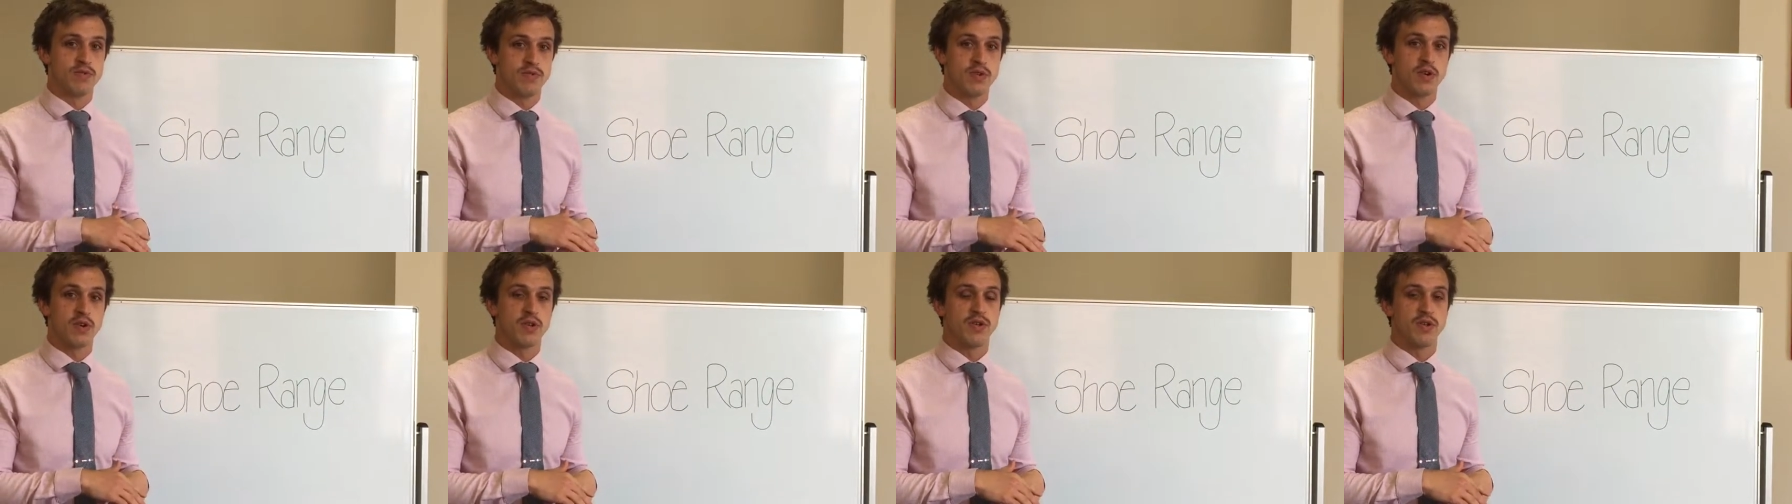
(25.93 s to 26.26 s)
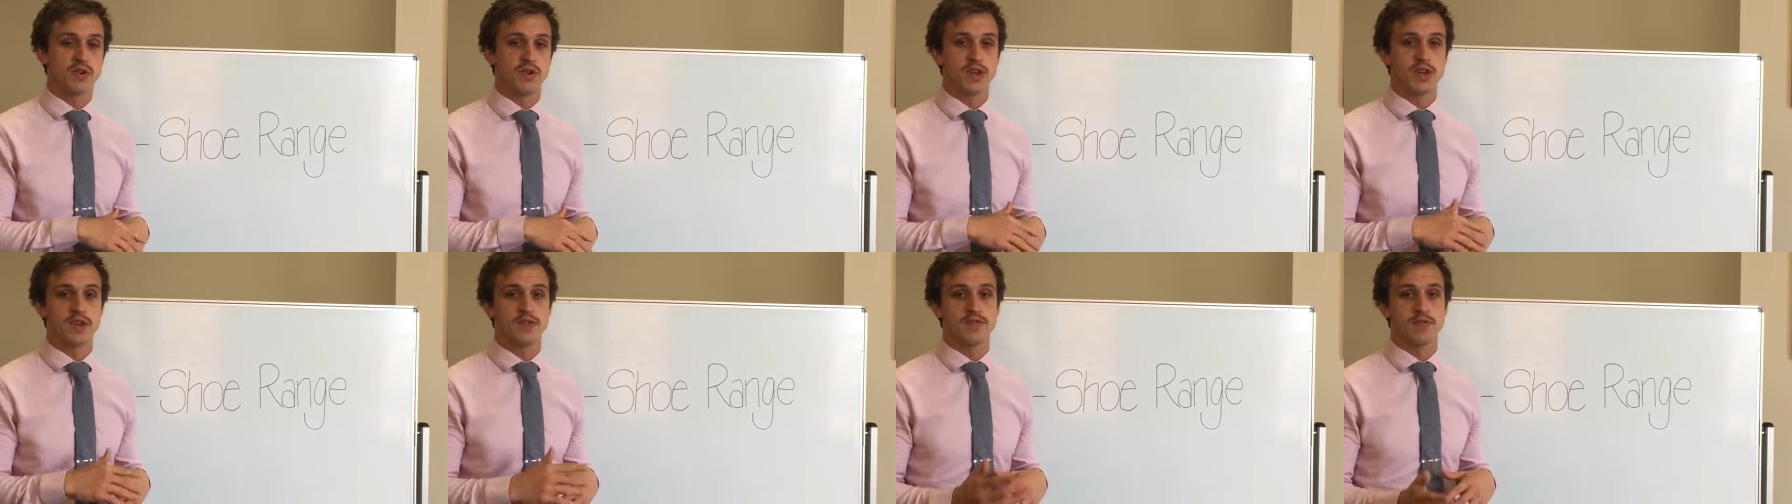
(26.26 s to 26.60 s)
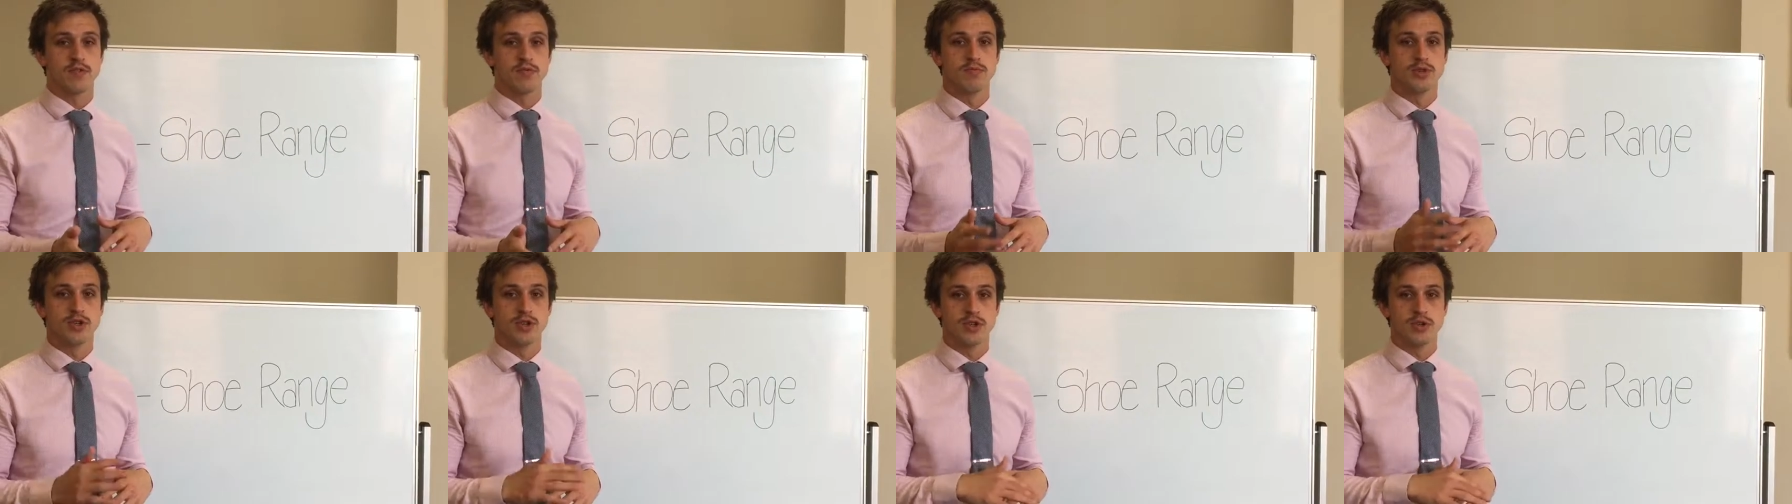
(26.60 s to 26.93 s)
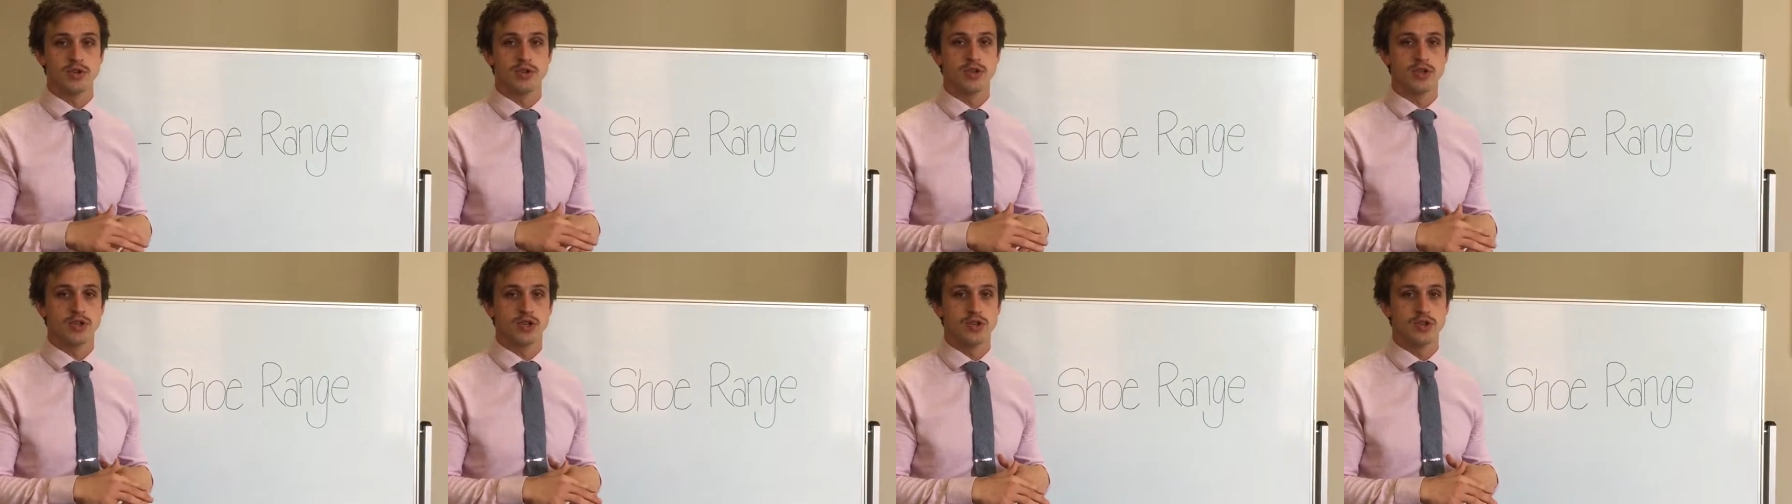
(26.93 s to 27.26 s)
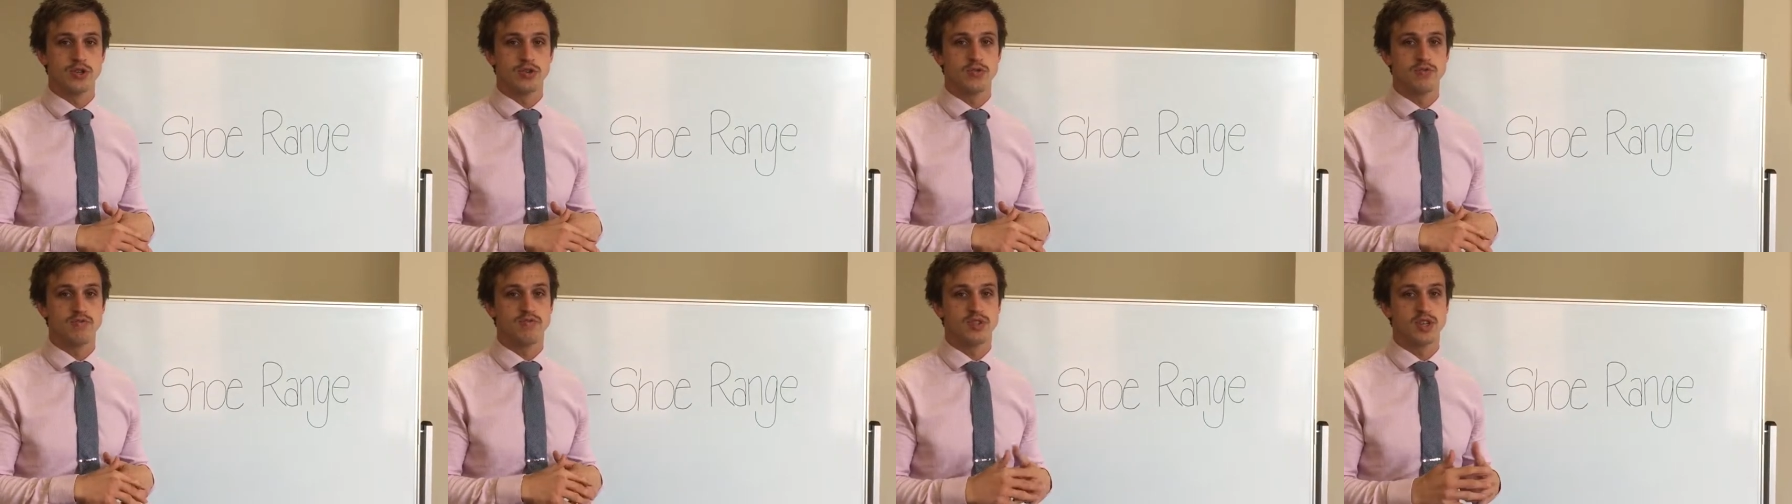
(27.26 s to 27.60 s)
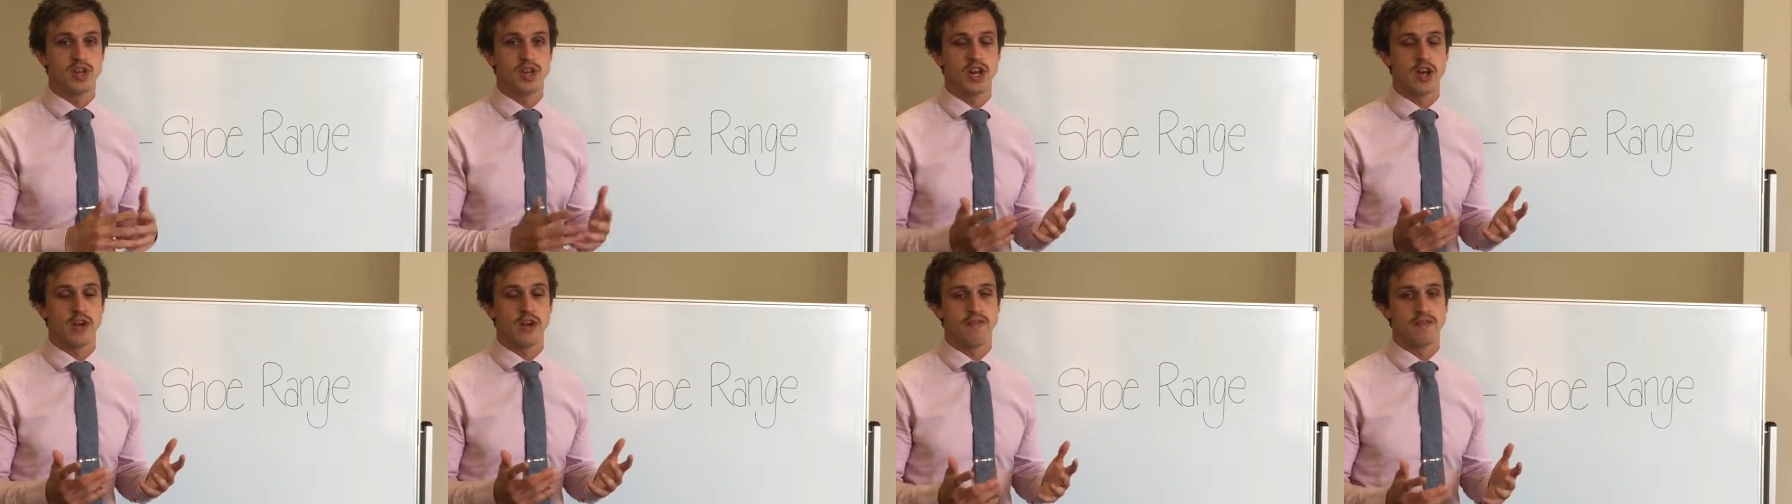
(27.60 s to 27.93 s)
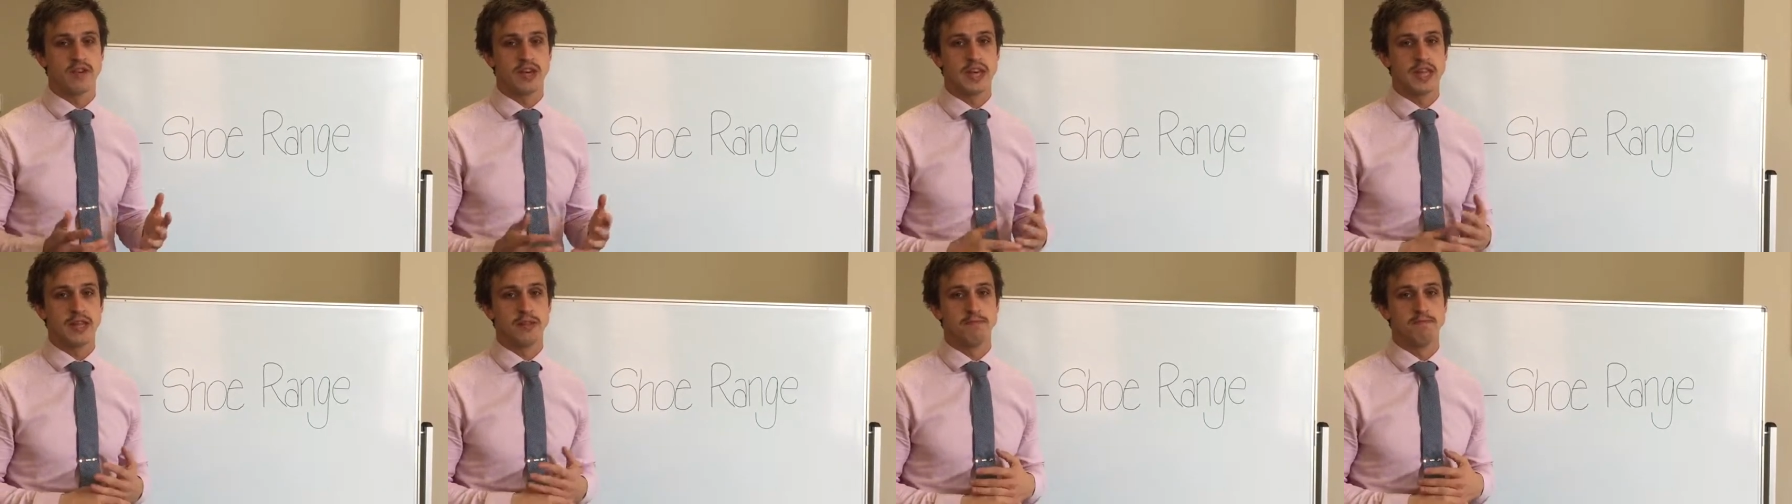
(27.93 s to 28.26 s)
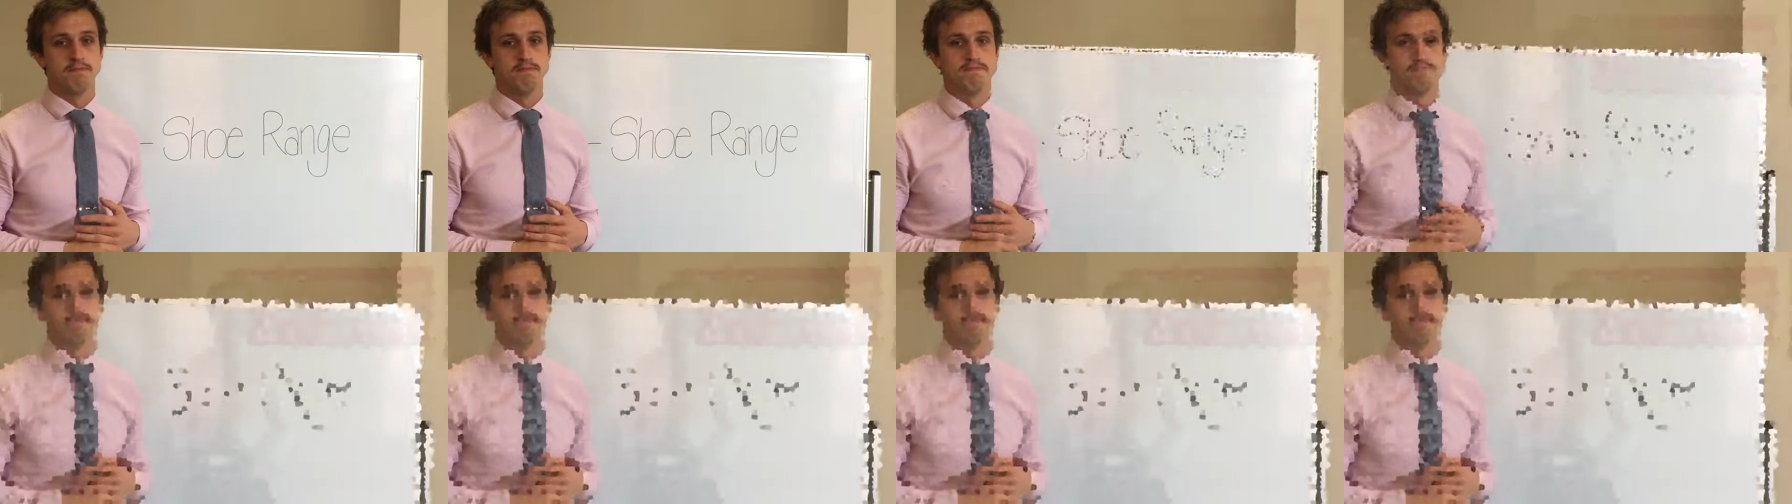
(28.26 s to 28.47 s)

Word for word: the orthotics from shoe to shoe so you don't forget them